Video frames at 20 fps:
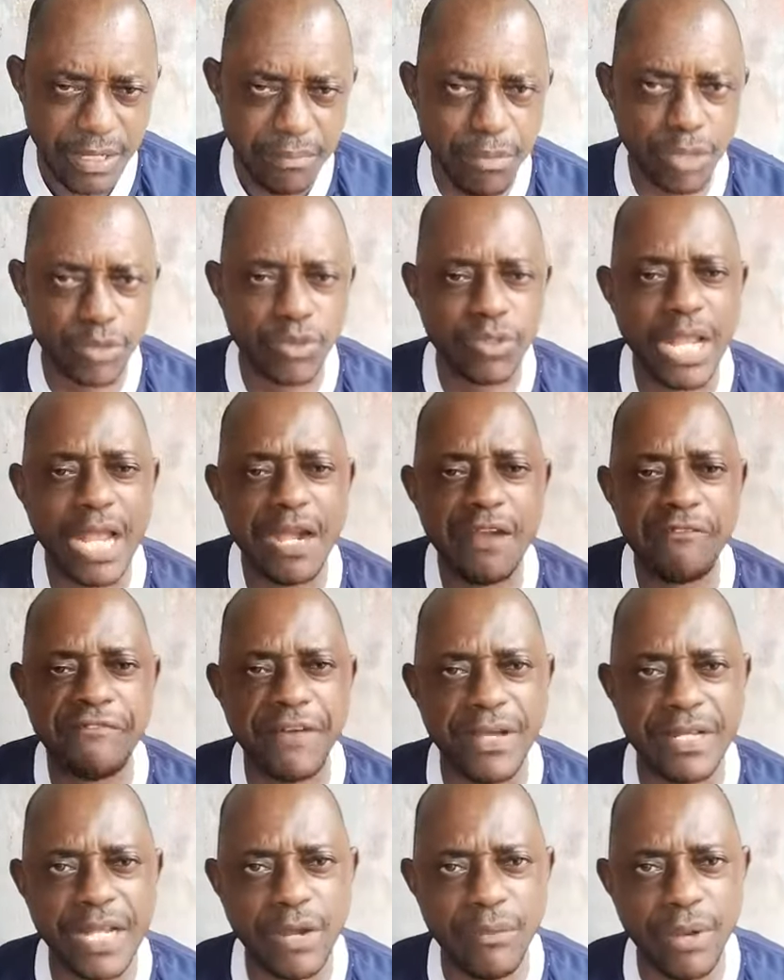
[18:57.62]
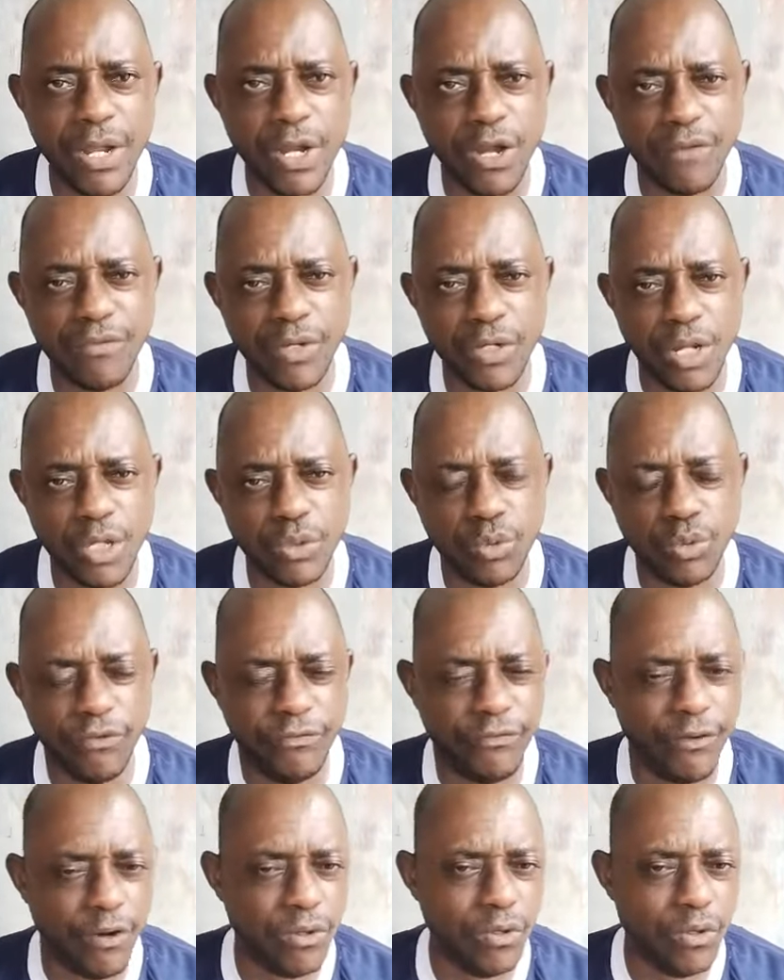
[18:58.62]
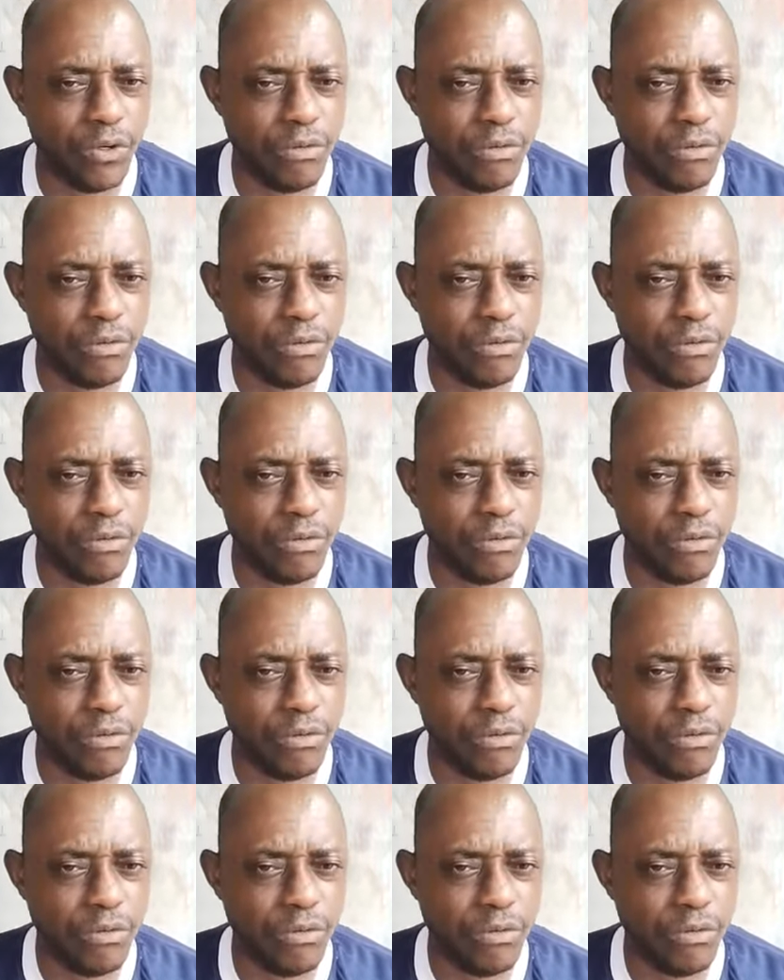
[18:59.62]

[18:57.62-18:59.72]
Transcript: Modular Refinery where government don't do for